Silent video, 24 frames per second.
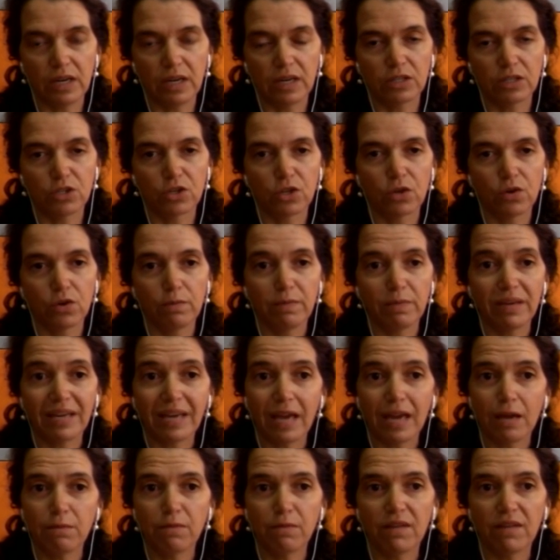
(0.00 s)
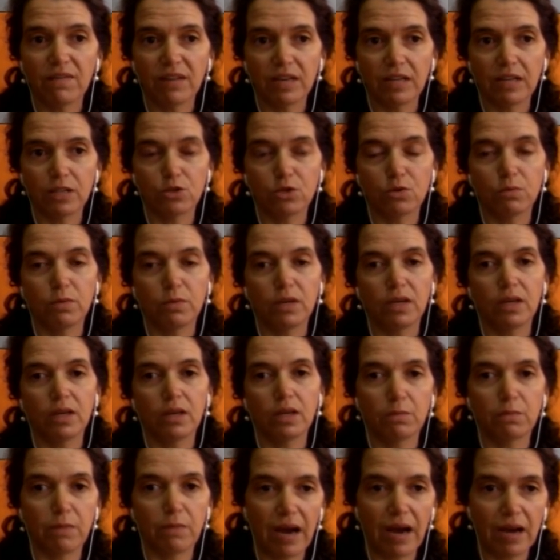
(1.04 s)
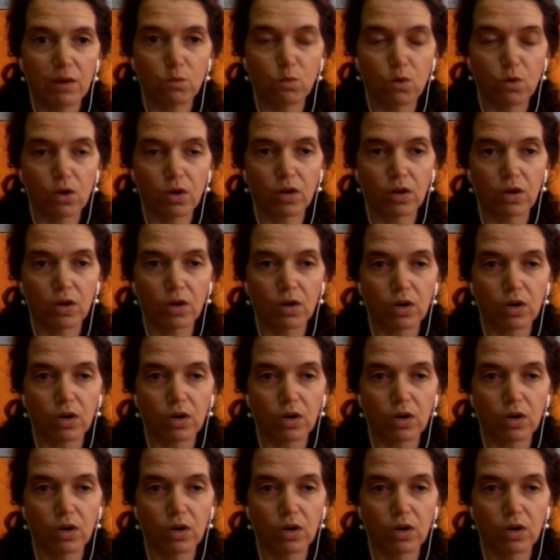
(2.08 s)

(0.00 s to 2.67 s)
And so it became evident to me in my work,